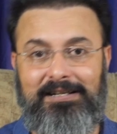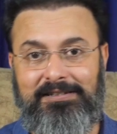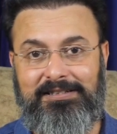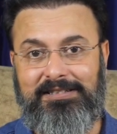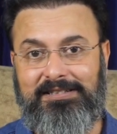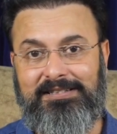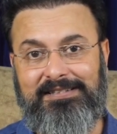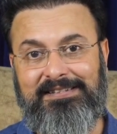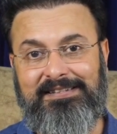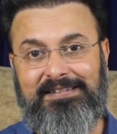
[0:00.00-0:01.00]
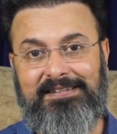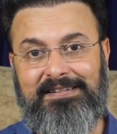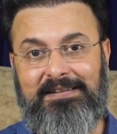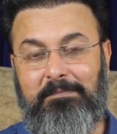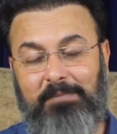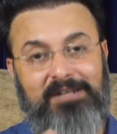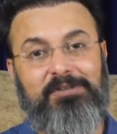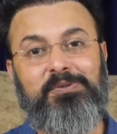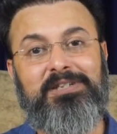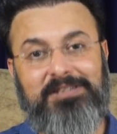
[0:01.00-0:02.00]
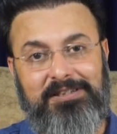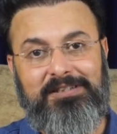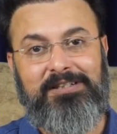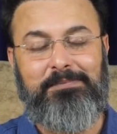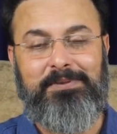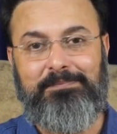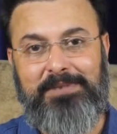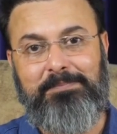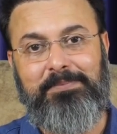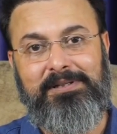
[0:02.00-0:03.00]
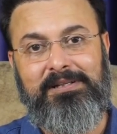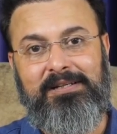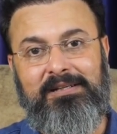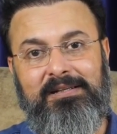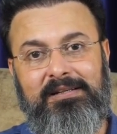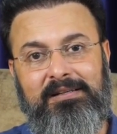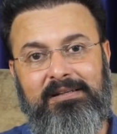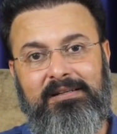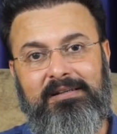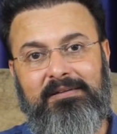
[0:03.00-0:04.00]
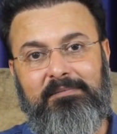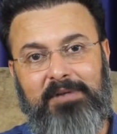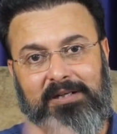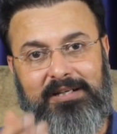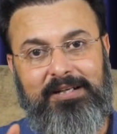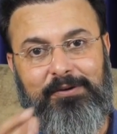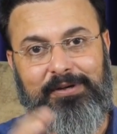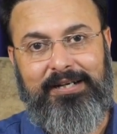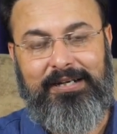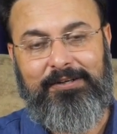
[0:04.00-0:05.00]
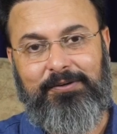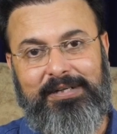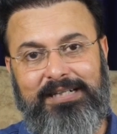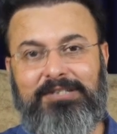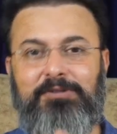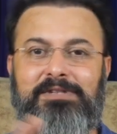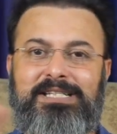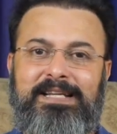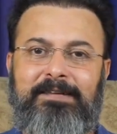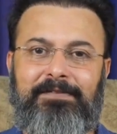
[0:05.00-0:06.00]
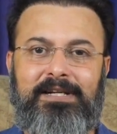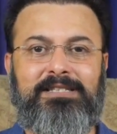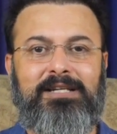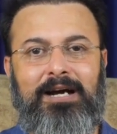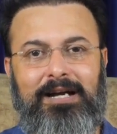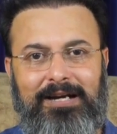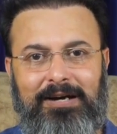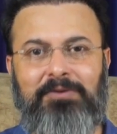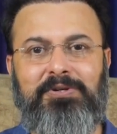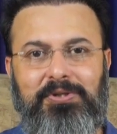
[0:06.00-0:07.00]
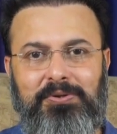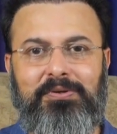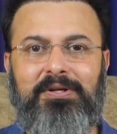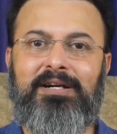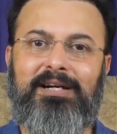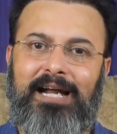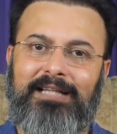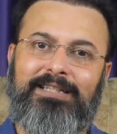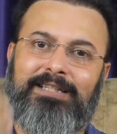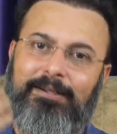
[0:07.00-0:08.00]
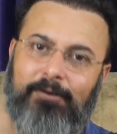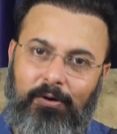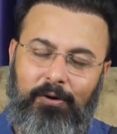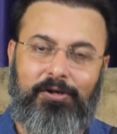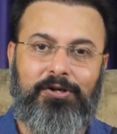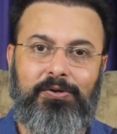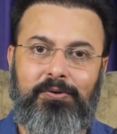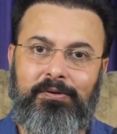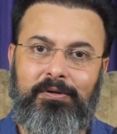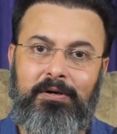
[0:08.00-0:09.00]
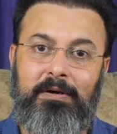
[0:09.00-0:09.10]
energies. But to the general people, Mercury going retrograde, you will see effects around you rather than on you.